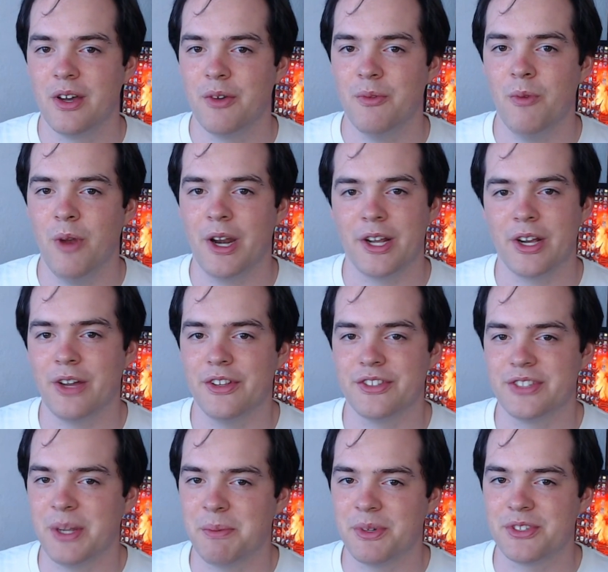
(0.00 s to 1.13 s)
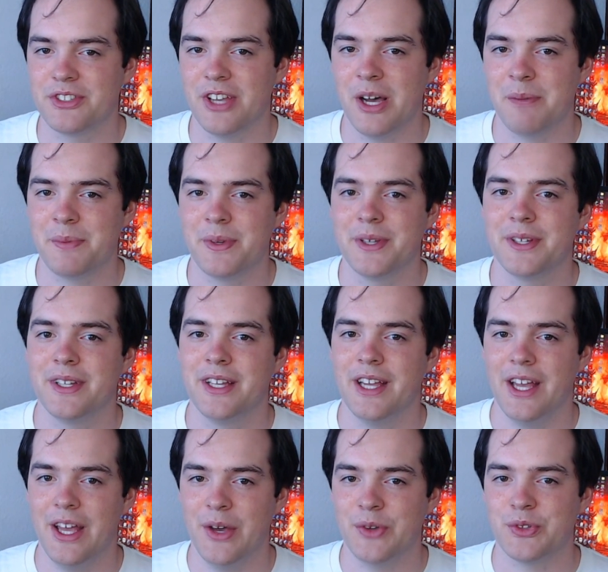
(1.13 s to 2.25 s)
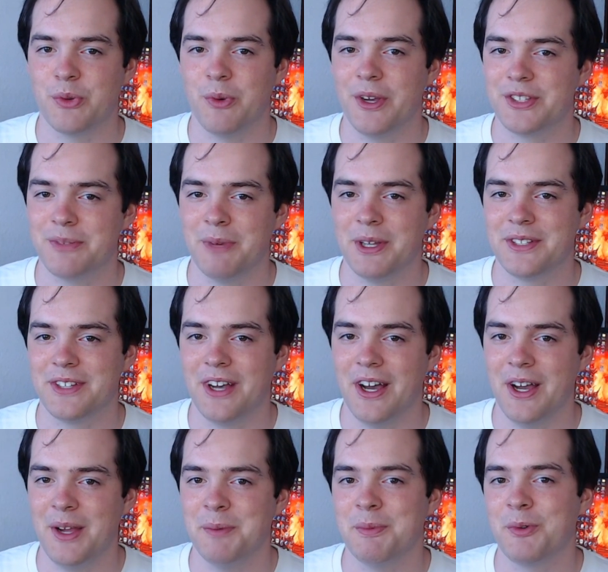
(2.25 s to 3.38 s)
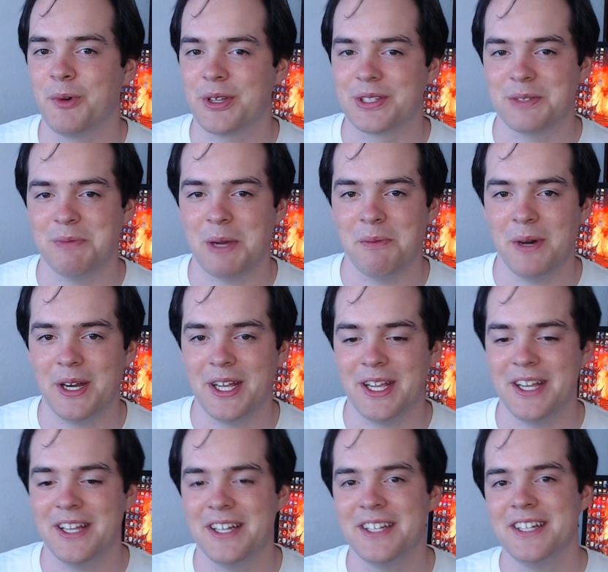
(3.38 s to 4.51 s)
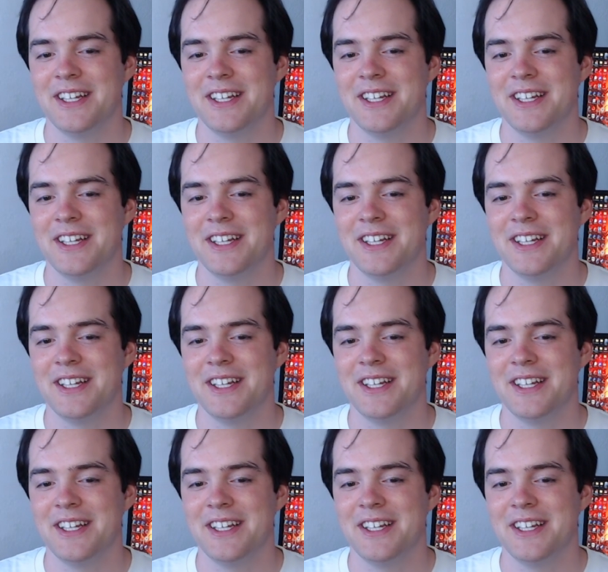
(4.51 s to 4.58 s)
Running all these numbers up, it was a waste of my time, waste of my money.